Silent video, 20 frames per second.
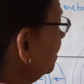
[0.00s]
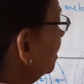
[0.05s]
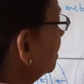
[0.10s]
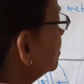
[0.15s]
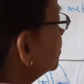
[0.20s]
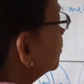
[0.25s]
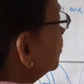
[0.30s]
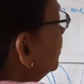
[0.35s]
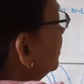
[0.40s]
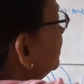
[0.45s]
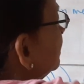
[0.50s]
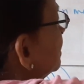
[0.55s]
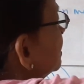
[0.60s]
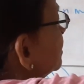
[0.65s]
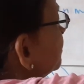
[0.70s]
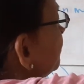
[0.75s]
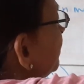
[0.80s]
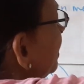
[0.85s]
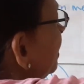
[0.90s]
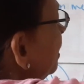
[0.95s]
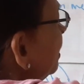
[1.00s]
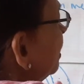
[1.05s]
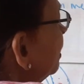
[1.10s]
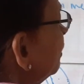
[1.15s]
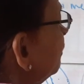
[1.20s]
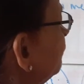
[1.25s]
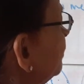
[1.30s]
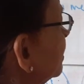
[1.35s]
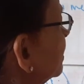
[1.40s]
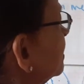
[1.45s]
So in this way
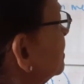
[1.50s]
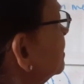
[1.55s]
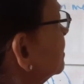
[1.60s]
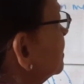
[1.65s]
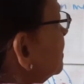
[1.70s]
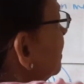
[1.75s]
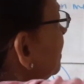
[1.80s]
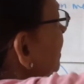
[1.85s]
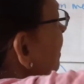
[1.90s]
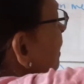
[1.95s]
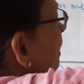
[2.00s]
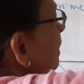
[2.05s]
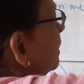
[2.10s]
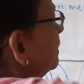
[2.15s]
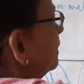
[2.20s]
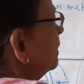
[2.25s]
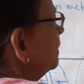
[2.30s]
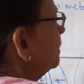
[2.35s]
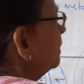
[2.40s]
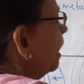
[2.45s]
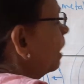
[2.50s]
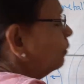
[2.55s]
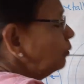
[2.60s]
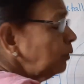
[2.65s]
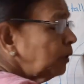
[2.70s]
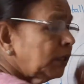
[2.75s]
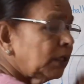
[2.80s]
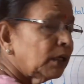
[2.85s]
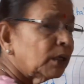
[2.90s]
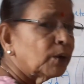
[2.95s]
we can say that down
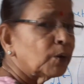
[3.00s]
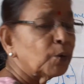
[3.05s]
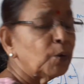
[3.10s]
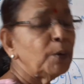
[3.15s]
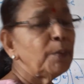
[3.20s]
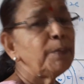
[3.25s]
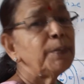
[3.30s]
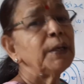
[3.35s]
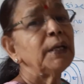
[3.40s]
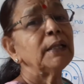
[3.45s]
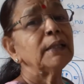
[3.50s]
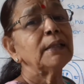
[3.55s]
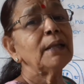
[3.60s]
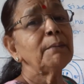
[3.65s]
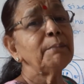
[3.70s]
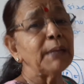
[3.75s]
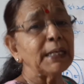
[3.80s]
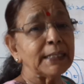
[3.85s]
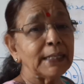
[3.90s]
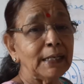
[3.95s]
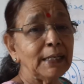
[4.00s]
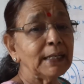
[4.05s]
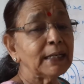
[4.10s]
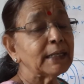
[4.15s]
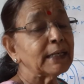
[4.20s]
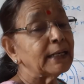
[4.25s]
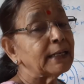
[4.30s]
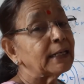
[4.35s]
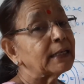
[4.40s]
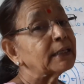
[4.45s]
the group the metallic
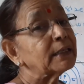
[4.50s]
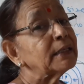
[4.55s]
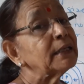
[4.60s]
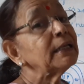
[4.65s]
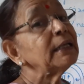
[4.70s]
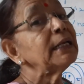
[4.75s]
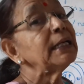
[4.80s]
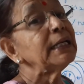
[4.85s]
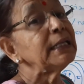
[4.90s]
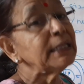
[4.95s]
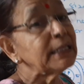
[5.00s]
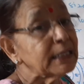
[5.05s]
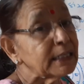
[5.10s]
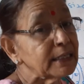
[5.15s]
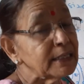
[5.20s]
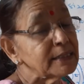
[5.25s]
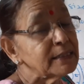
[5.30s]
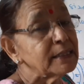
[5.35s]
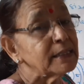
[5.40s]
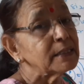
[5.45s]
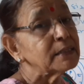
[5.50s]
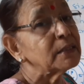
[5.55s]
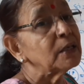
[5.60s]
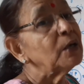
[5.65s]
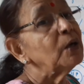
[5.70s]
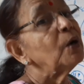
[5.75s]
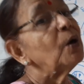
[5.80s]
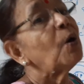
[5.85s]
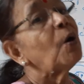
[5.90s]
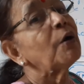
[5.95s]
character increases,
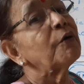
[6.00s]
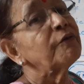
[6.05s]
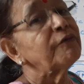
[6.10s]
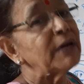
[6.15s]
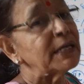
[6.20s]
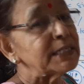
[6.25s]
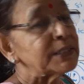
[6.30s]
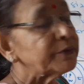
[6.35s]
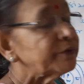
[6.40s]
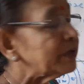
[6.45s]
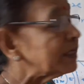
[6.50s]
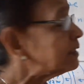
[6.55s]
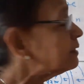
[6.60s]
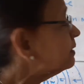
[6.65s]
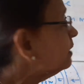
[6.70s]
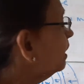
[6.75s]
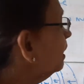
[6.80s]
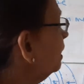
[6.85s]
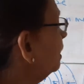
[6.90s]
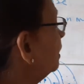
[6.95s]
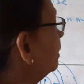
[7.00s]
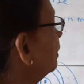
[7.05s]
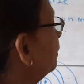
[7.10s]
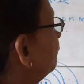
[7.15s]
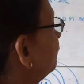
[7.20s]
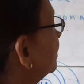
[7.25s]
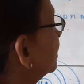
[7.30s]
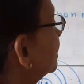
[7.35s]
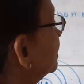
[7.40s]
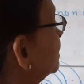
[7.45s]
or vice versa
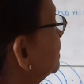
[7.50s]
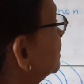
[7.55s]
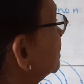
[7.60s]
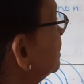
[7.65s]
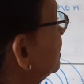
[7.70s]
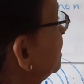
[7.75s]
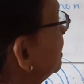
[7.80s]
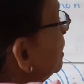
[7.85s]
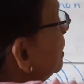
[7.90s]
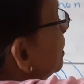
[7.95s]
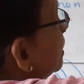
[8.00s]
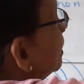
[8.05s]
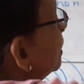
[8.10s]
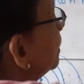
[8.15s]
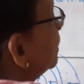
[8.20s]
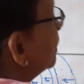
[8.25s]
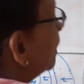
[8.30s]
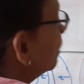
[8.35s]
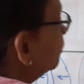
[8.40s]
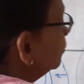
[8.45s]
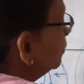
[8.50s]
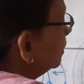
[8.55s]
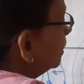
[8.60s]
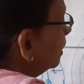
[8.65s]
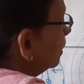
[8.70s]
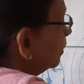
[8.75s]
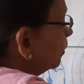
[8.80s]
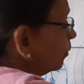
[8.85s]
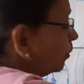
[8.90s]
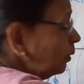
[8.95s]
we can see down the
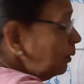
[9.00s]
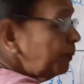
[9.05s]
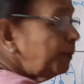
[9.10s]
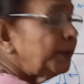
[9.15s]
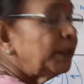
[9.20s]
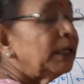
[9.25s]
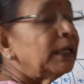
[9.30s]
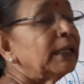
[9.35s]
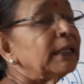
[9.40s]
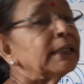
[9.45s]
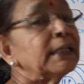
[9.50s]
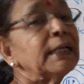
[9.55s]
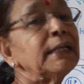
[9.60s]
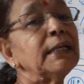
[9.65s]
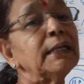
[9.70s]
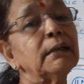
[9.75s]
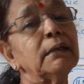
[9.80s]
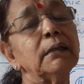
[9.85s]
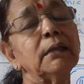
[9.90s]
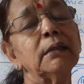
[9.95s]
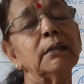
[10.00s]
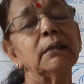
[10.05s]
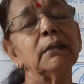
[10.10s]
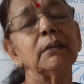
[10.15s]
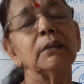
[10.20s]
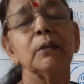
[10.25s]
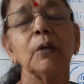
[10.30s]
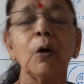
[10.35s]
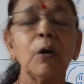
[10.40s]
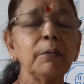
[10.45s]
group the
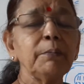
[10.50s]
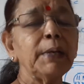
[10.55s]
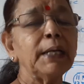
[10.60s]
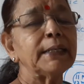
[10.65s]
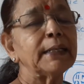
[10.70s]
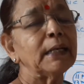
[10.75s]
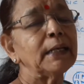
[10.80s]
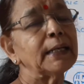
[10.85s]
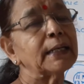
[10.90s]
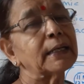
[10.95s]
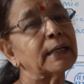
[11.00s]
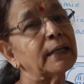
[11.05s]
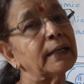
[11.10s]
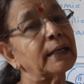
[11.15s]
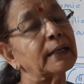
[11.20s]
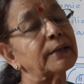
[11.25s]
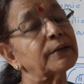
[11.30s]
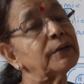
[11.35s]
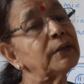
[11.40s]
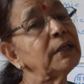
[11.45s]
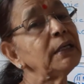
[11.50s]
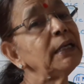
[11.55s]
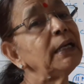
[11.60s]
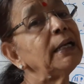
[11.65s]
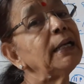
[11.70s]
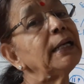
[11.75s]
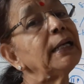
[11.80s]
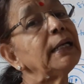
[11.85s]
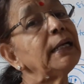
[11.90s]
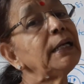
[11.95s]
non-metallic character,
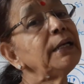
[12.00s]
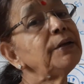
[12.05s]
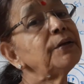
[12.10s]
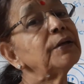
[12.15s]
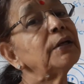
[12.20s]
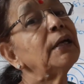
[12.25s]
it